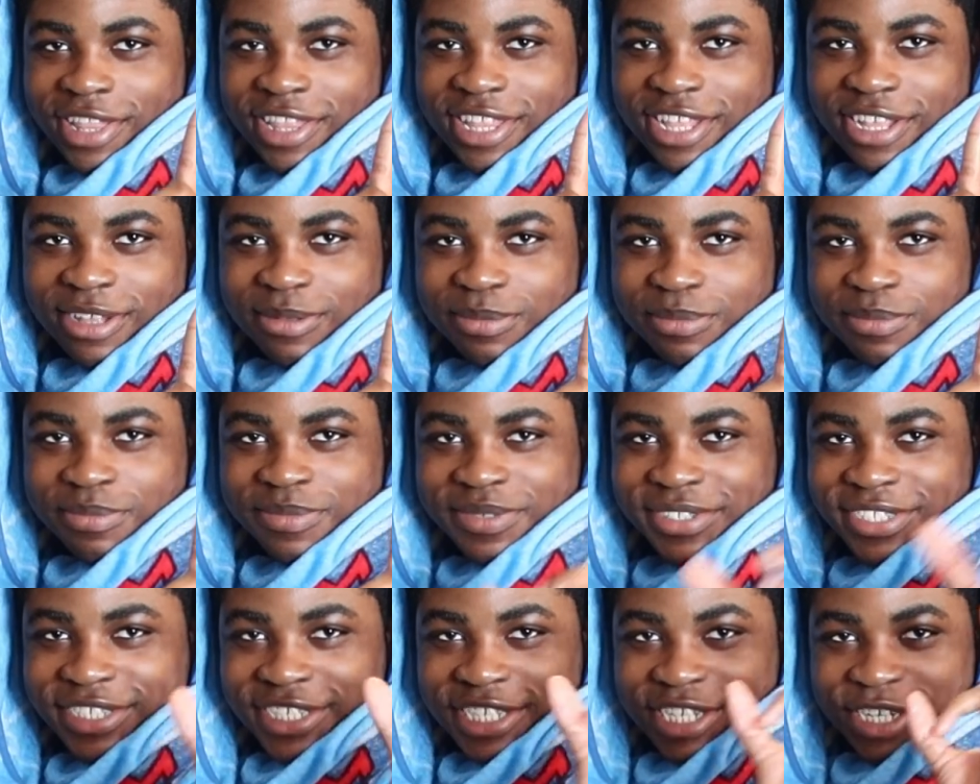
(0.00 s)
of them.
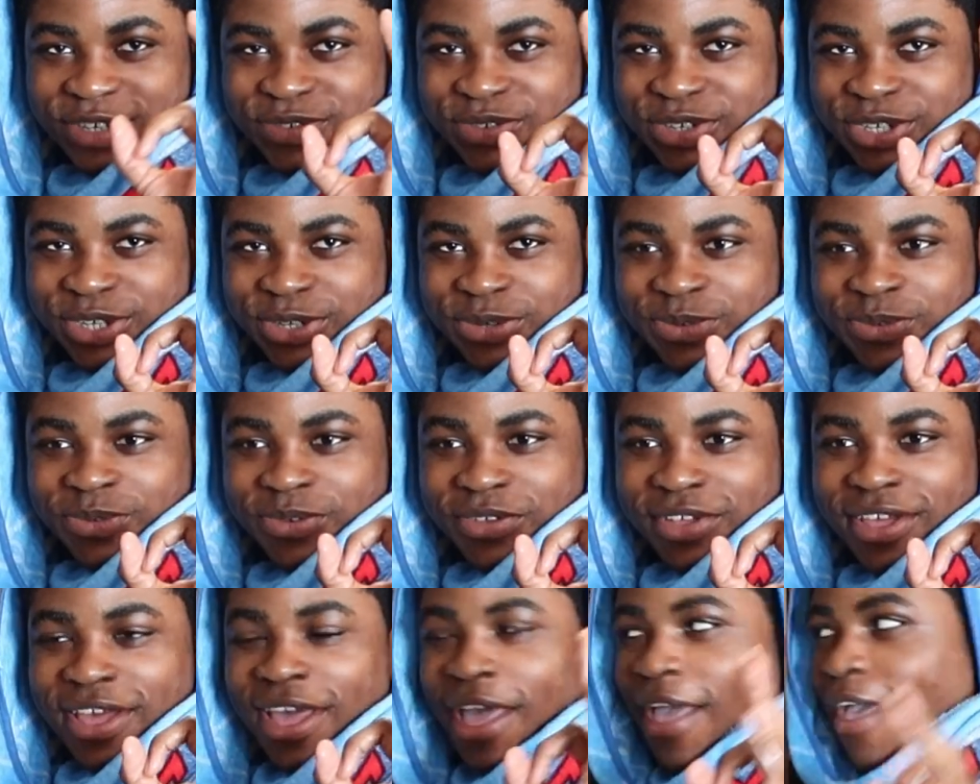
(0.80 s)
0.
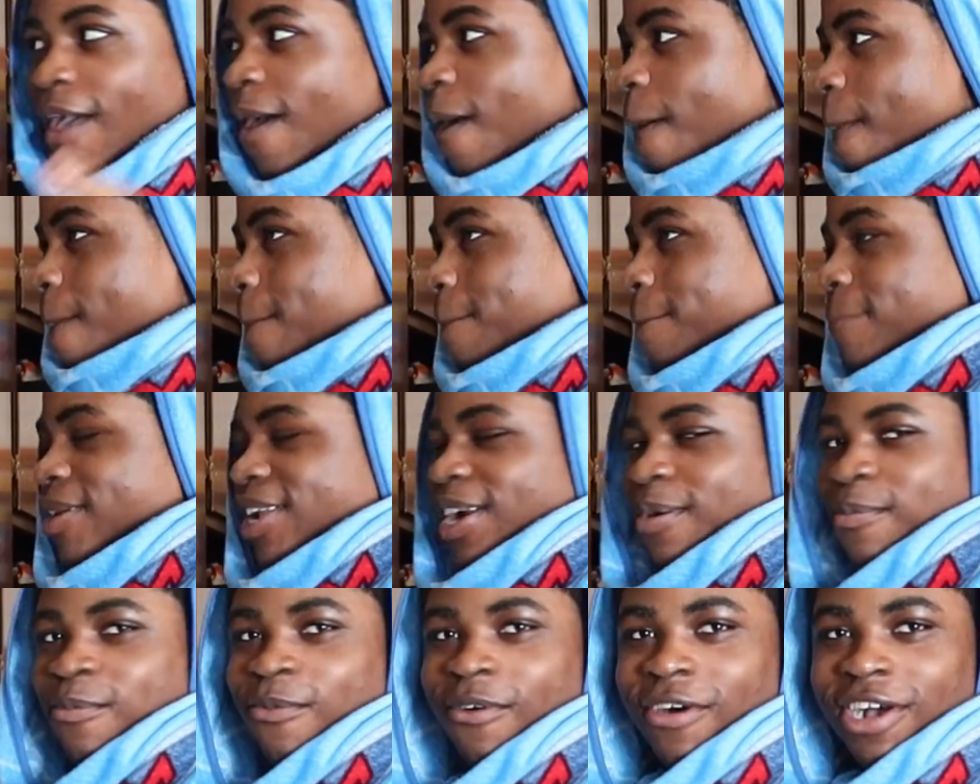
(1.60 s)

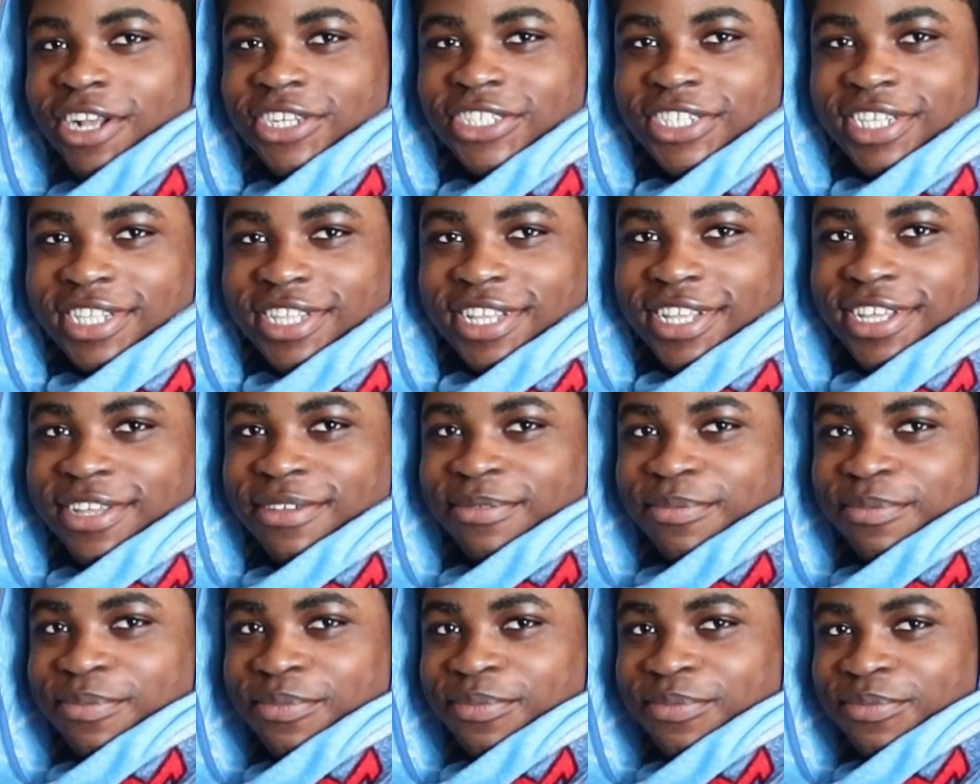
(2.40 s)
But I'm washing
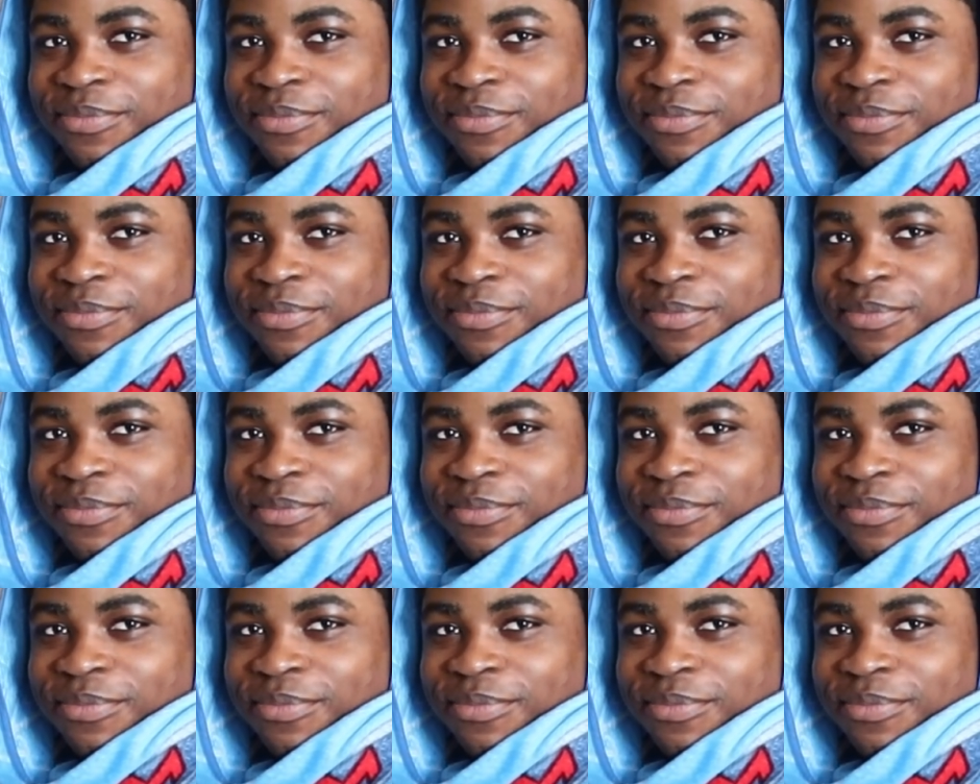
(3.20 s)
them.